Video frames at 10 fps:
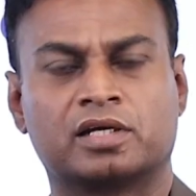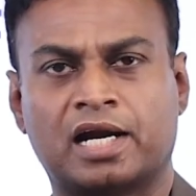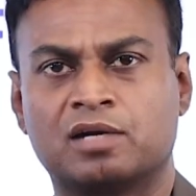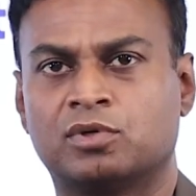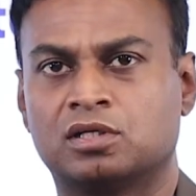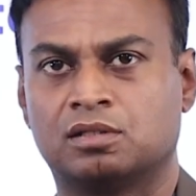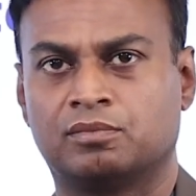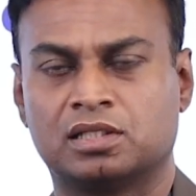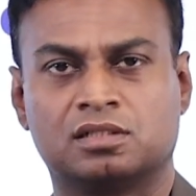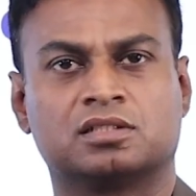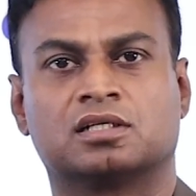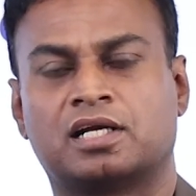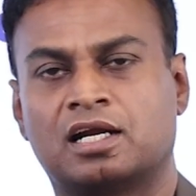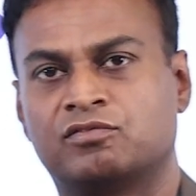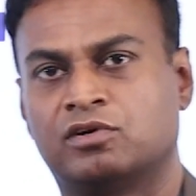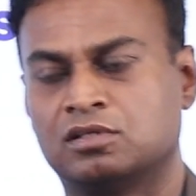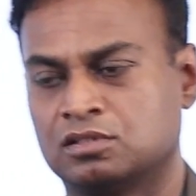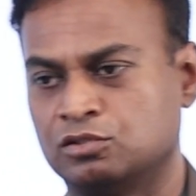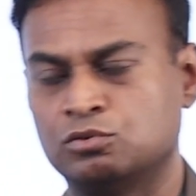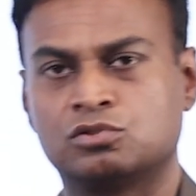our grandmothers and
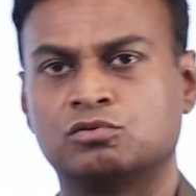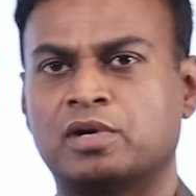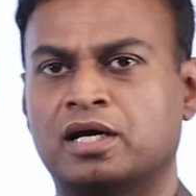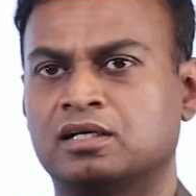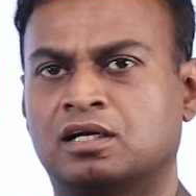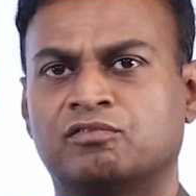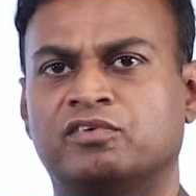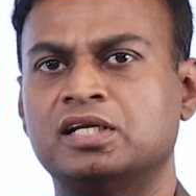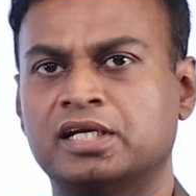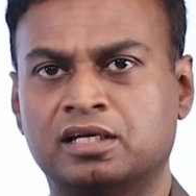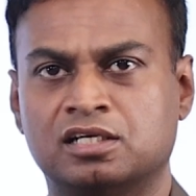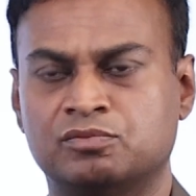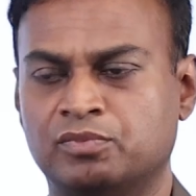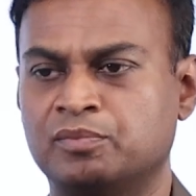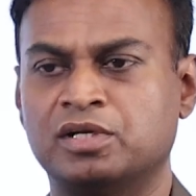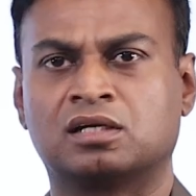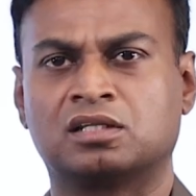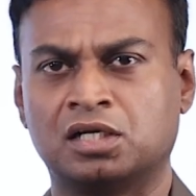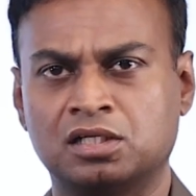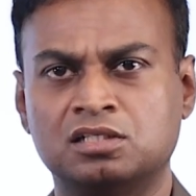grandfathers used to marry at very young age, maybe
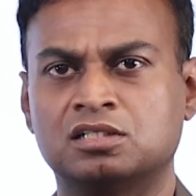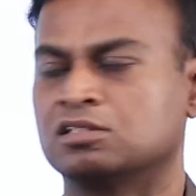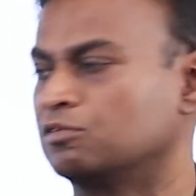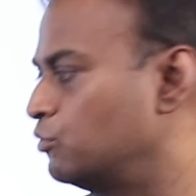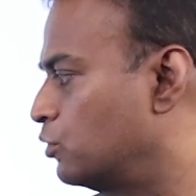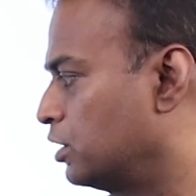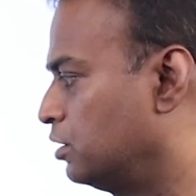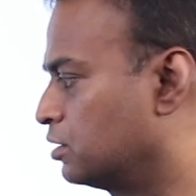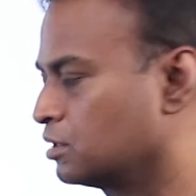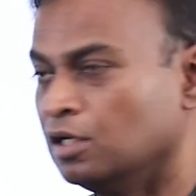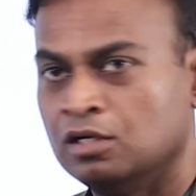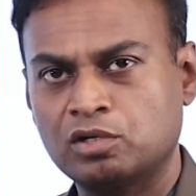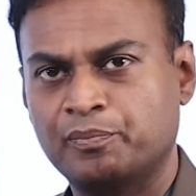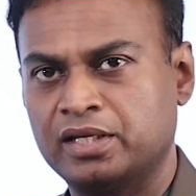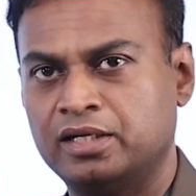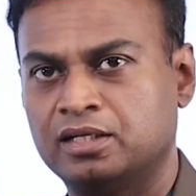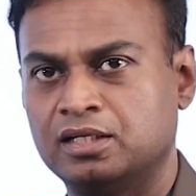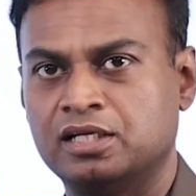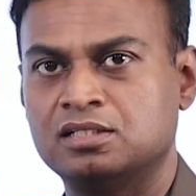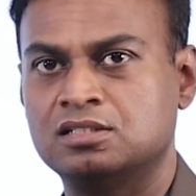at 13 years or 14 years. Now the
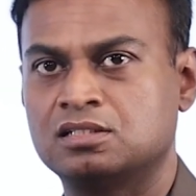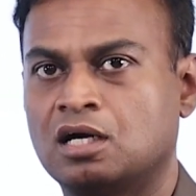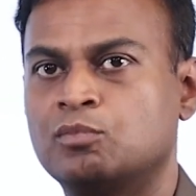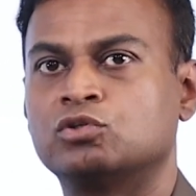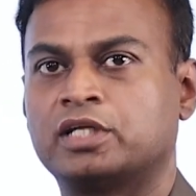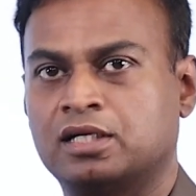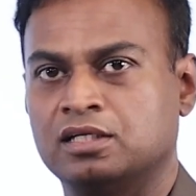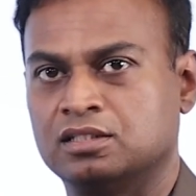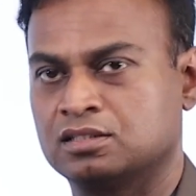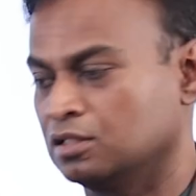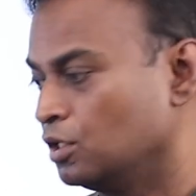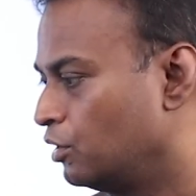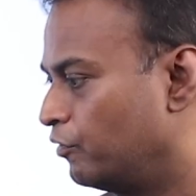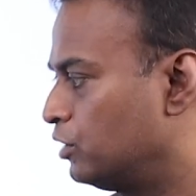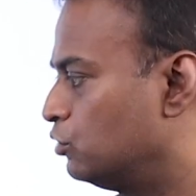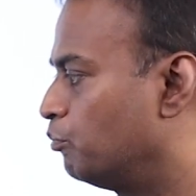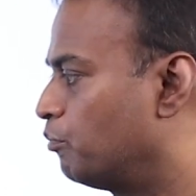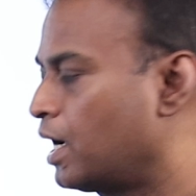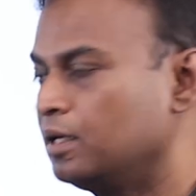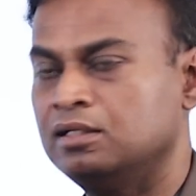parental age is above 30 years. When you
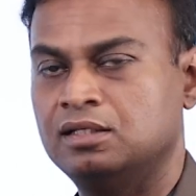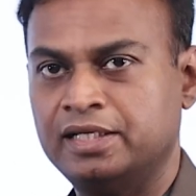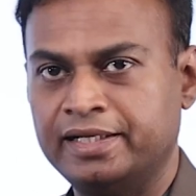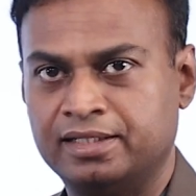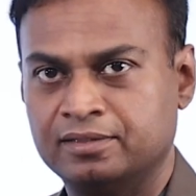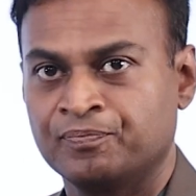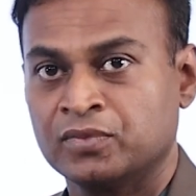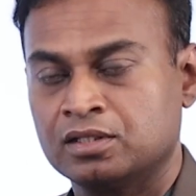marry late,